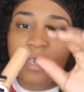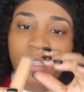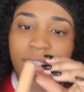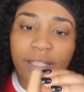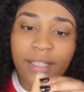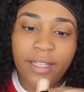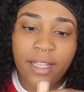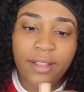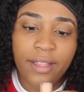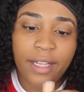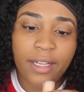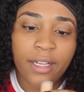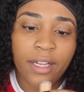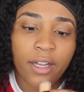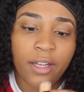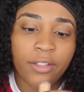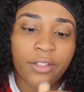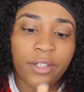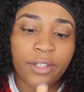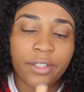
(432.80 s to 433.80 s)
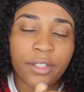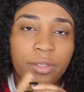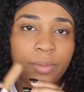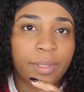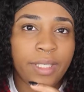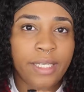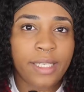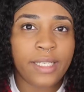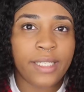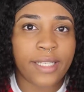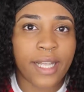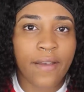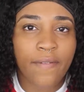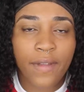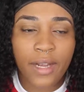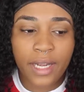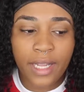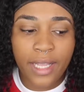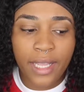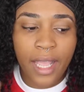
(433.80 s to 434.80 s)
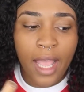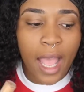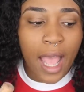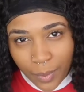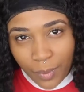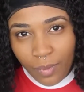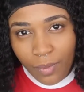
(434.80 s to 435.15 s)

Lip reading: This is in the color 370.